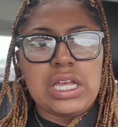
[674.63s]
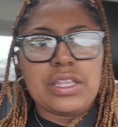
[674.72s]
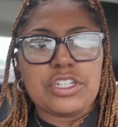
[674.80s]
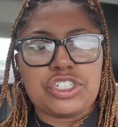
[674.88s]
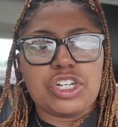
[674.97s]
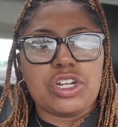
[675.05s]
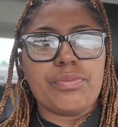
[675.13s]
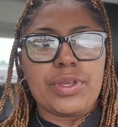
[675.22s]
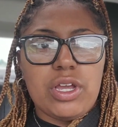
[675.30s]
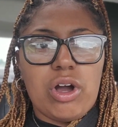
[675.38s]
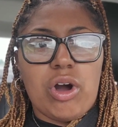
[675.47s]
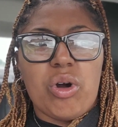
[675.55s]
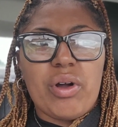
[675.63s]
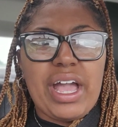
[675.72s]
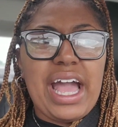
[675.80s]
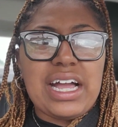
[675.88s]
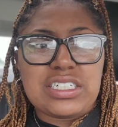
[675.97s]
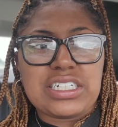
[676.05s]
This shouldn't be oh
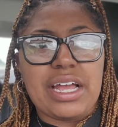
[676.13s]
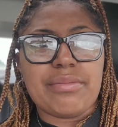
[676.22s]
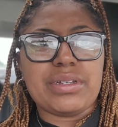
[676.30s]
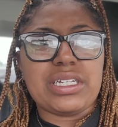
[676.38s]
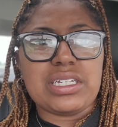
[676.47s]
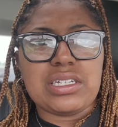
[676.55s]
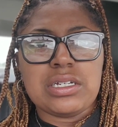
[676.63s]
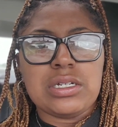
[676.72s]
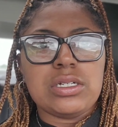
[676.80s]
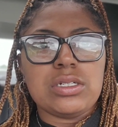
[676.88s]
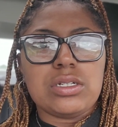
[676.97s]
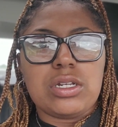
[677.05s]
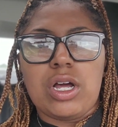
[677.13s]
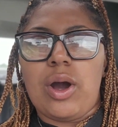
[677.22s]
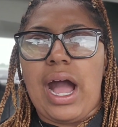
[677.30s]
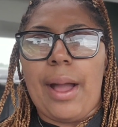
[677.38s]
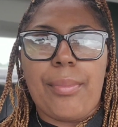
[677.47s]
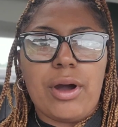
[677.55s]
cash at me. No,
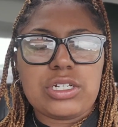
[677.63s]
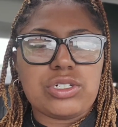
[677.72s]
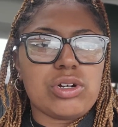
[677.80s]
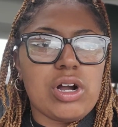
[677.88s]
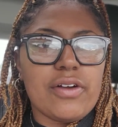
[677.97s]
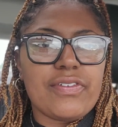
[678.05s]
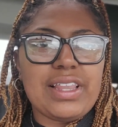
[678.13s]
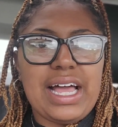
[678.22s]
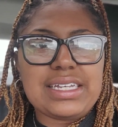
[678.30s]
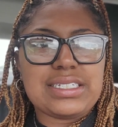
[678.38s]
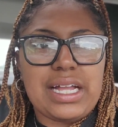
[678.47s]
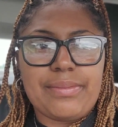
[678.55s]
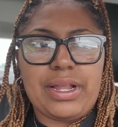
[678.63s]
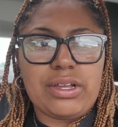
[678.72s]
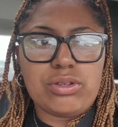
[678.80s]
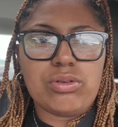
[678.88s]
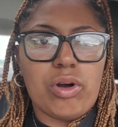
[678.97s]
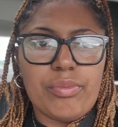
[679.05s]
I bought you a coffee last time. Now
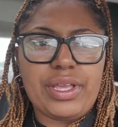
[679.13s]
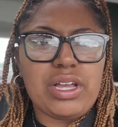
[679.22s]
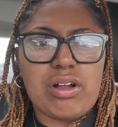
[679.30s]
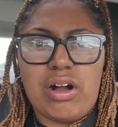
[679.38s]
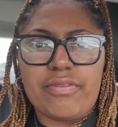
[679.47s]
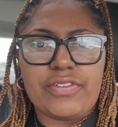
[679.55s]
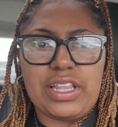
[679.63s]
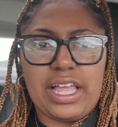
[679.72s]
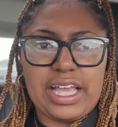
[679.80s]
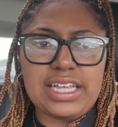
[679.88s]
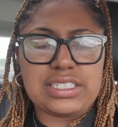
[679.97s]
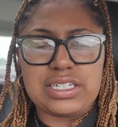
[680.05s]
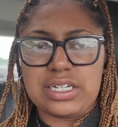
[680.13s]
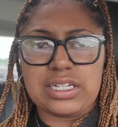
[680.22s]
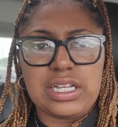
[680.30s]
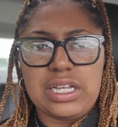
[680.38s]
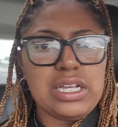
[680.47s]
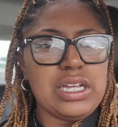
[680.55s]
you owe me a coffee. Like it's a
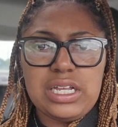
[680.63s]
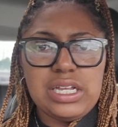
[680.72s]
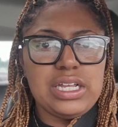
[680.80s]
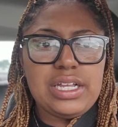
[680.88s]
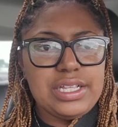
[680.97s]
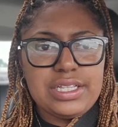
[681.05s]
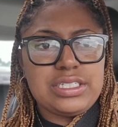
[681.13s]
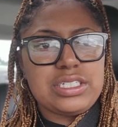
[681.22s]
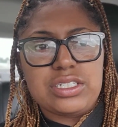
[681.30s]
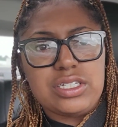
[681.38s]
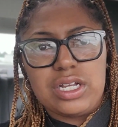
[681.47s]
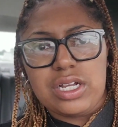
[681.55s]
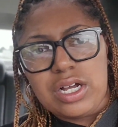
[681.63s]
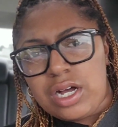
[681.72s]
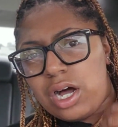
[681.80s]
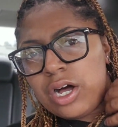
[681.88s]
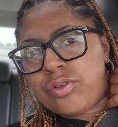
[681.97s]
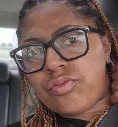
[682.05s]
this is
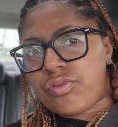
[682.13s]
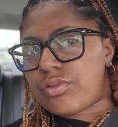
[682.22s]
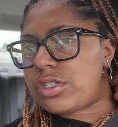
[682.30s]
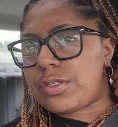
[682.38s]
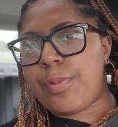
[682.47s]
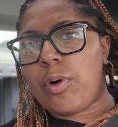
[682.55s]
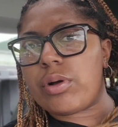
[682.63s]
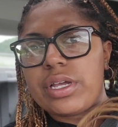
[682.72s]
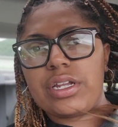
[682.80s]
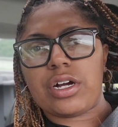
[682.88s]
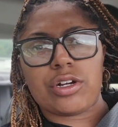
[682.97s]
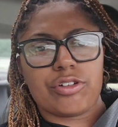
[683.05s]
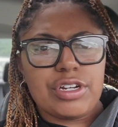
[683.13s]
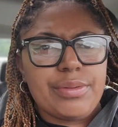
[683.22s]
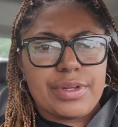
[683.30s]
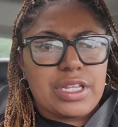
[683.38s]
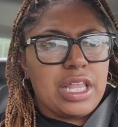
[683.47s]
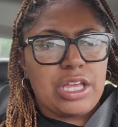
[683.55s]
unspoken
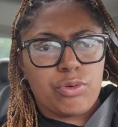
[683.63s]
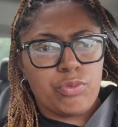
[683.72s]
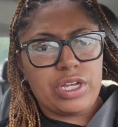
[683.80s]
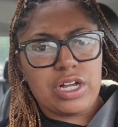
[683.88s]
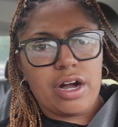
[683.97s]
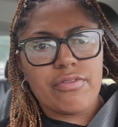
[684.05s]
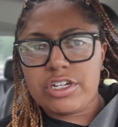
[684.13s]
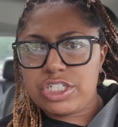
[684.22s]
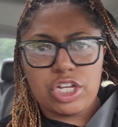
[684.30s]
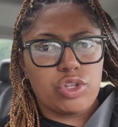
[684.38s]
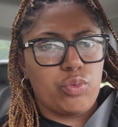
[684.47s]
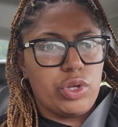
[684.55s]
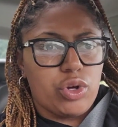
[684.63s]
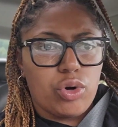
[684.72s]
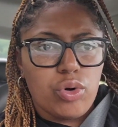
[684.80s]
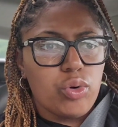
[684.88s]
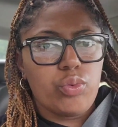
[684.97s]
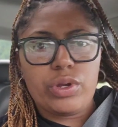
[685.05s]
agreement. Like we cover each other. We
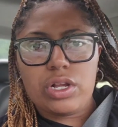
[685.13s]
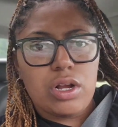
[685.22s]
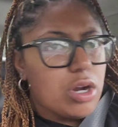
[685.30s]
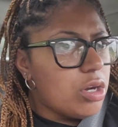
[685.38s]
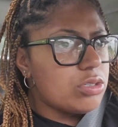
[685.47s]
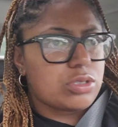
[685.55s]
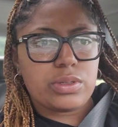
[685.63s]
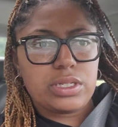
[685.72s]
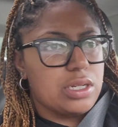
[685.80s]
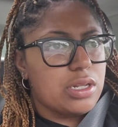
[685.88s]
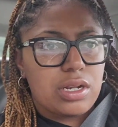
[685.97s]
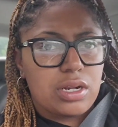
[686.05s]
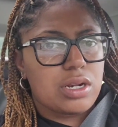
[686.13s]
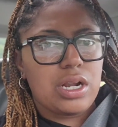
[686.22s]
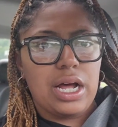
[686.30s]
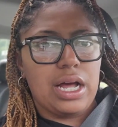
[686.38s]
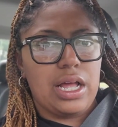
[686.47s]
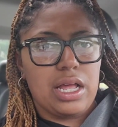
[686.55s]
cool. We girls. We da da
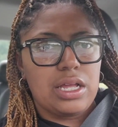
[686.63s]
da.